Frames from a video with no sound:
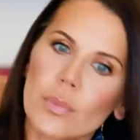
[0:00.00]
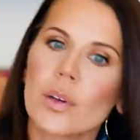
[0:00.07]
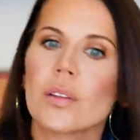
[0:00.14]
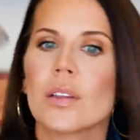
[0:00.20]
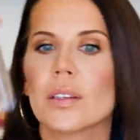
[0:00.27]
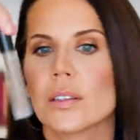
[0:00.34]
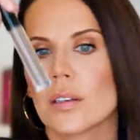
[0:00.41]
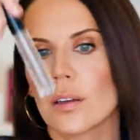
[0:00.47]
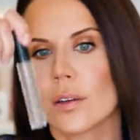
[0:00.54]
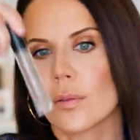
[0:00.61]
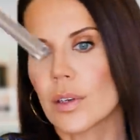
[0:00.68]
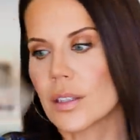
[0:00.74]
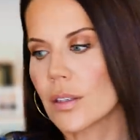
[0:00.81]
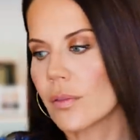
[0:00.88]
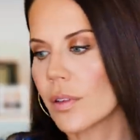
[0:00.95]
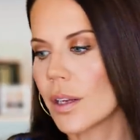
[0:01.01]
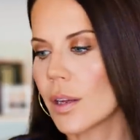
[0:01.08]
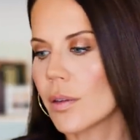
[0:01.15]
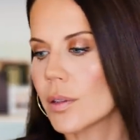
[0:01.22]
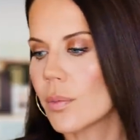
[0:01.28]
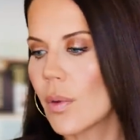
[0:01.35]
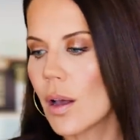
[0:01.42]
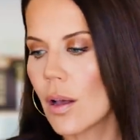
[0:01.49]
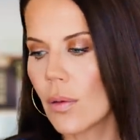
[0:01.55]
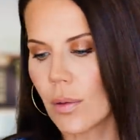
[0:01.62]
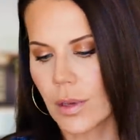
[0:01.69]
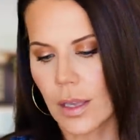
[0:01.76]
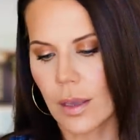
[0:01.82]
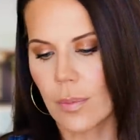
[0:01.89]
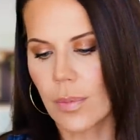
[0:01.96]
put this in a recent video as well.
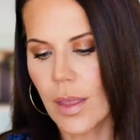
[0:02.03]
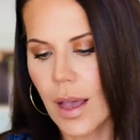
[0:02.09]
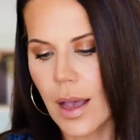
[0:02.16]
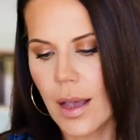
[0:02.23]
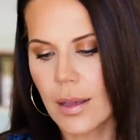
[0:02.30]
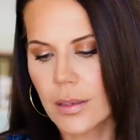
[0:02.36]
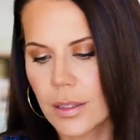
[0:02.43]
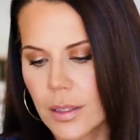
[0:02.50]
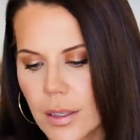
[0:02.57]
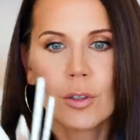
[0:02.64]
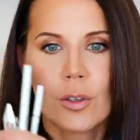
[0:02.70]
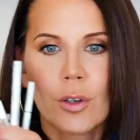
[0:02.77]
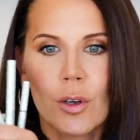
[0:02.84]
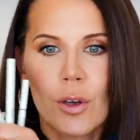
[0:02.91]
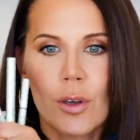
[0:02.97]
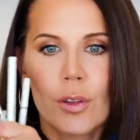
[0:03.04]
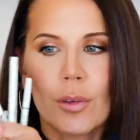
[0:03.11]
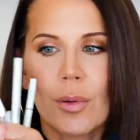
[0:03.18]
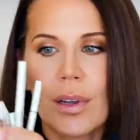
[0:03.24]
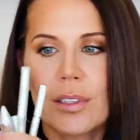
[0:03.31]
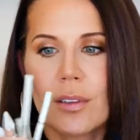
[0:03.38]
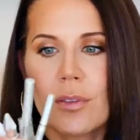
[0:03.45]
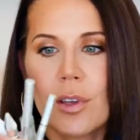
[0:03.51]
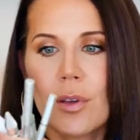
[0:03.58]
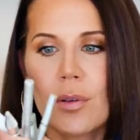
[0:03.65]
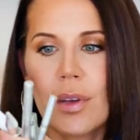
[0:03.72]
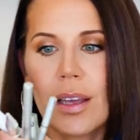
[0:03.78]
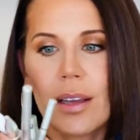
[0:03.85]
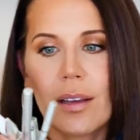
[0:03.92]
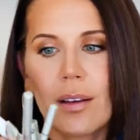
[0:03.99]
We'll keep that. The rest of you,
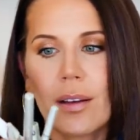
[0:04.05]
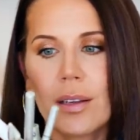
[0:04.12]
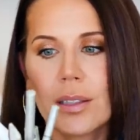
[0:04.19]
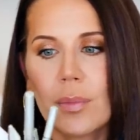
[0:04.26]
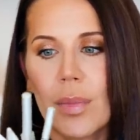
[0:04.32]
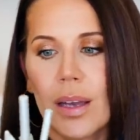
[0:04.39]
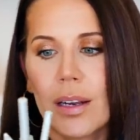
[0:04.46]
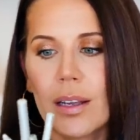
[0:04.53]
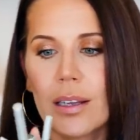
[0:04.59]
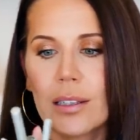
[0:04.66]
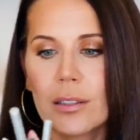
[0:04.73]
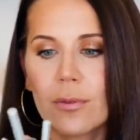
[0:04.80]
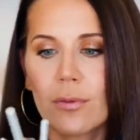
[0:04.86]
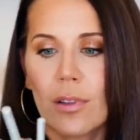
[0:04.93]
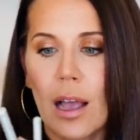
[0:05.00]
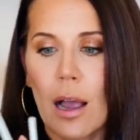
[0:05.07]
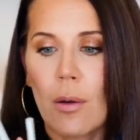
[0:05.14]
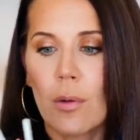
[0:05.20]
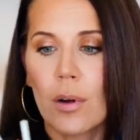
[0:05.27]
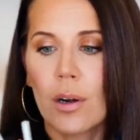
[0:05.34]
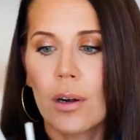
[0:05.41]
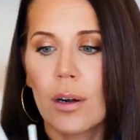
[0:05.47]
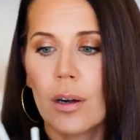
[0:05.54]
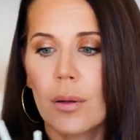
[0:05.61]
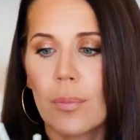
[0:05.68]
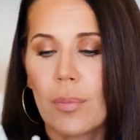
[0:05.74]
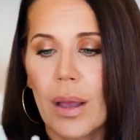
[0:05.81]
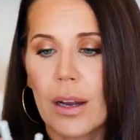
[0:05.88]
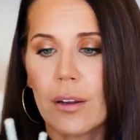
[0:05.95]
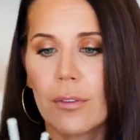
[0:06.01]
it cosmetics, flower,
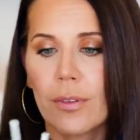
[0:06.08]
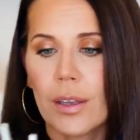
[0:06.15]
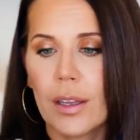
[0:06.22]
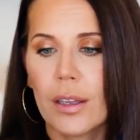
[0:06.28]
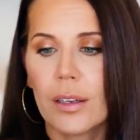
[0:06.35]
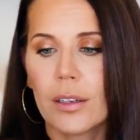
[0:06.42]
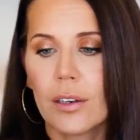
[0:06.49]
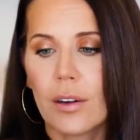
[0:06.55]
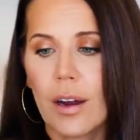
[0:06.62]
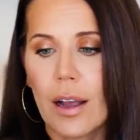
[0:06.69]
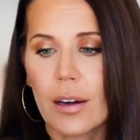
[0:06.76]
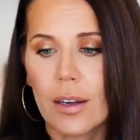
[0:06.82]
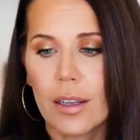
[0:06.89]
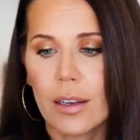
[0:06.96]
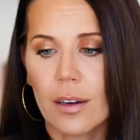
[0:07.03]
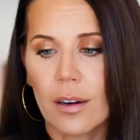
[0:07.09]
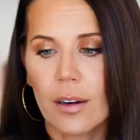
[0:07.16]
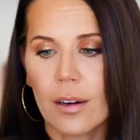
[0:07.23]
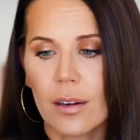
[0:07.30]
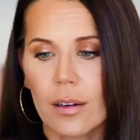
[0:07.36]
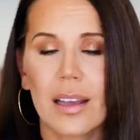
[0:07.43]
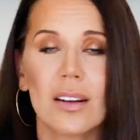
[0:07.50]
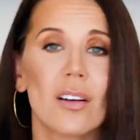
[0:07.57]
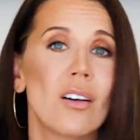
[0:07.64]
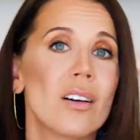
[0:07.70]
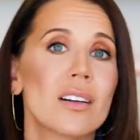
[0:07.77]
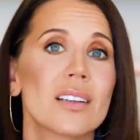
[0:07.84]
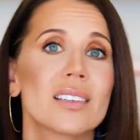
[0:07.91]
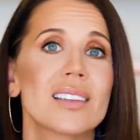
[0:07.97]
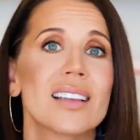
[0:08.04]
benefit, you're out of here. And
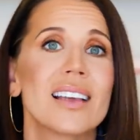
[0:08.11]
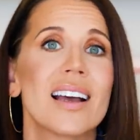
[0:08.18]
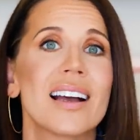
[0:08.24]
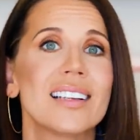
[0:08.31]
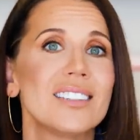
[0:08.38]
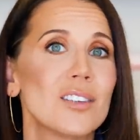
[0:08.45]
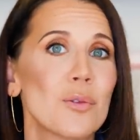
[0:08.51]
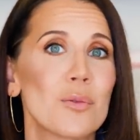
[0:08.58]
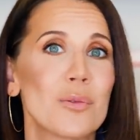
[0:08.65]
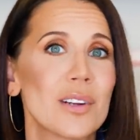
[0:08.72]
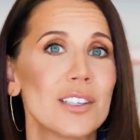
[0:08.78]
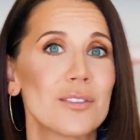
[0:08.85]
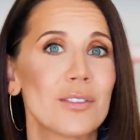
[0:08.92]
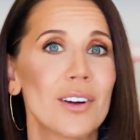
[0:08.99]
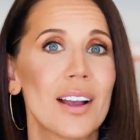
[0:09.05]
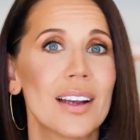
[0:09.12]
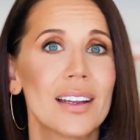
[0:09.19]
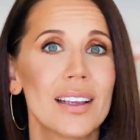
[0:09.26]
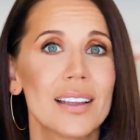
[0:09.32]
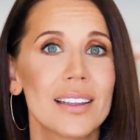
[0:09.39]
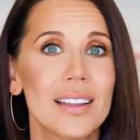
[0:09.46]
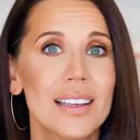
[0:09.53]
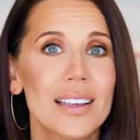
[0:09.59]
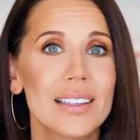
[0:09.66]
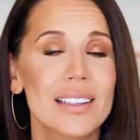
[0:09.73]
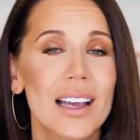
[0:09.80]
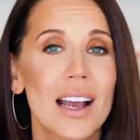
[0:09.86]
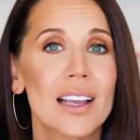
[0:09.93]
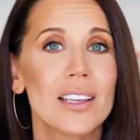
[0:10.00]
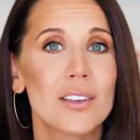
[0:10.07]
honestly, I don't reach for any of these.
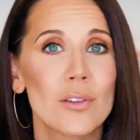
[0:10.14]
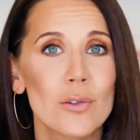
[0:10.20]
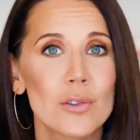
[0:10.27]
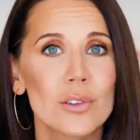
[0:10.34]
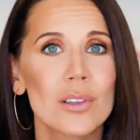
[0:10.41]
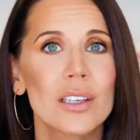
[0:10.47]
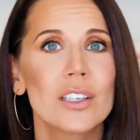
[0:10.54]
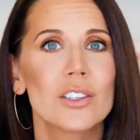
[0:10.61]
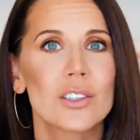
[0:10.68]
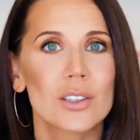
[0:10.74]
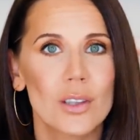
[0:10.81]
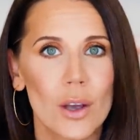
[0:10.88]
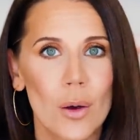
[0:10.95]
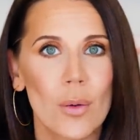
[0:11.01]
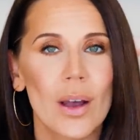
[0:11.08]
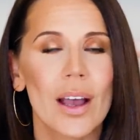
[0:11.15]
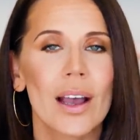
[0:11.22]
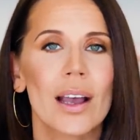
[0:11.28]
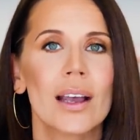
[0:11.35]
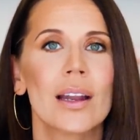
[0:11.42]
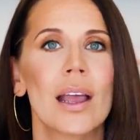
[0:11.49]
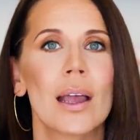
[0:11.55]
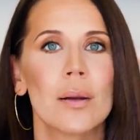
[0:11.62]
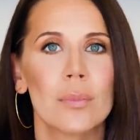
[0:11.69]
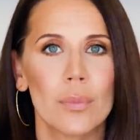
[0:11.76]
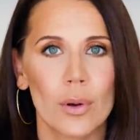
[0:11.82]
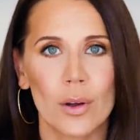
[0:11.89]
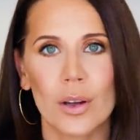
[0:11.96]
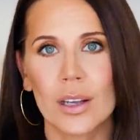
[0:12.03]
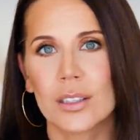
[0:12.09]
I usually just go ahead and
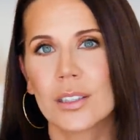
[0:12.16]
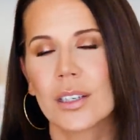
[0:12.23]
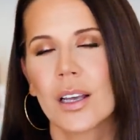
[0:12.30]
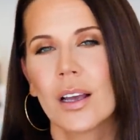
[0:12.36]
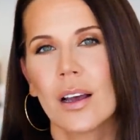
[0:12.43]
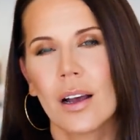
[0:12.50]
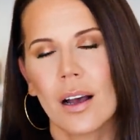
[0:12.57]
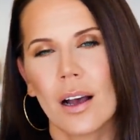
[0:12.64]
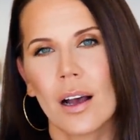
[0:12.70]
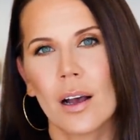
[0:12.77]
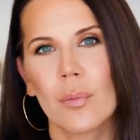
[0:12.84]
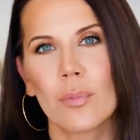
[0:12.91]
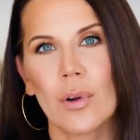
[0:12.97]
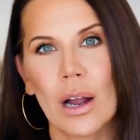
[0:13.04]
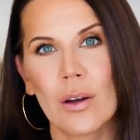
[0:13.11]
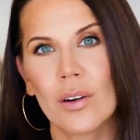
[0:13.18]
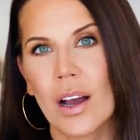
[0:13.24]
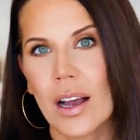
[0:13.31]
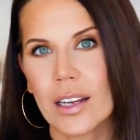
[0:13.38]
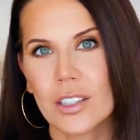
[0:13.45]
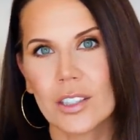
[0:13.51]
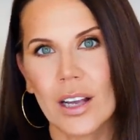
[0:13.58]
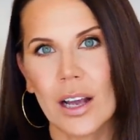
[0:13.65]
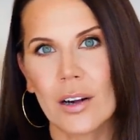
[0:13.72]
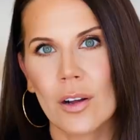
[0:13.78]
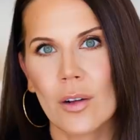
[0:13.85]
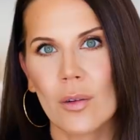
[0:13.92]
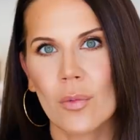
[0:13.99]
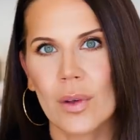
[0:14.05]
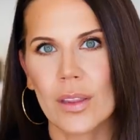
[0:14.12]
put uh, brown
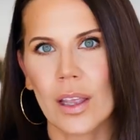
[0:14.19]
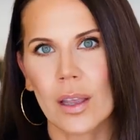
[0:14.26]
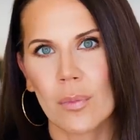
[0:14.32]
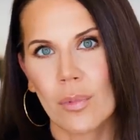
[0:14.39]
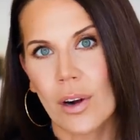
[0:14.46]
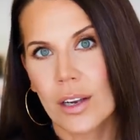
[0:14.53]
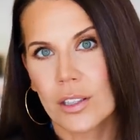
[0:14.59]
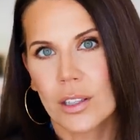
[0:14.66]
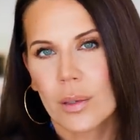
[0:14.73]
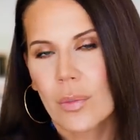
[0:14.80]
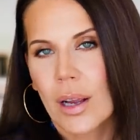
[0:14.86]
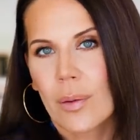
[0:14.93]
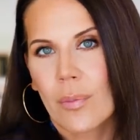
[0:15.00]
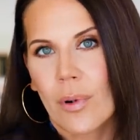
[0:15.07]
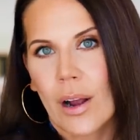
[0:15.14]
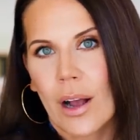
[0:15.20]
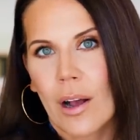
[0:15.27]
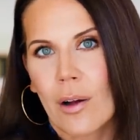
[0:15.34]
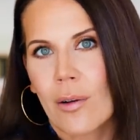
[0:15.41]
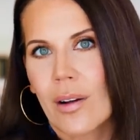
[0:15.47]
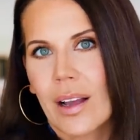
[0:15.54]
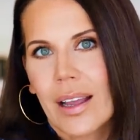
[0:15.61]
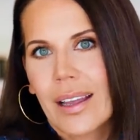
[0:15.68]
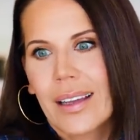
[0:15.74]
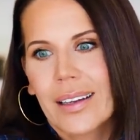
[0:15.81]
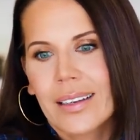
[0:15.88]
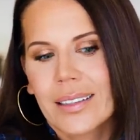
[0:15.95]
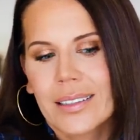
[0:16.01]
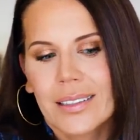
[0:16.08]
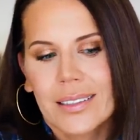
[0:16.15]
eyeshadow with a brush in my brow
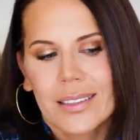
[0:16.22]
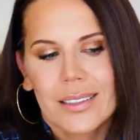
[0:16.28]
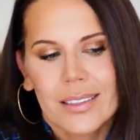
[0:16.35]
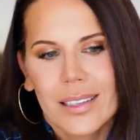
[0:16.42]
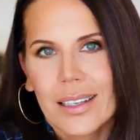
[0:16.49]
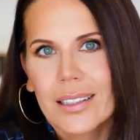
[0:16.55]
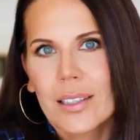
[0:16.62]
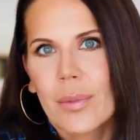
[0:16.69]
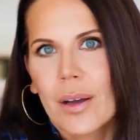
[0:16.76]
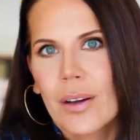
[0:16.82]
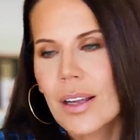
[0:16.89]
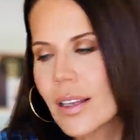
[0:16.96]
and that's about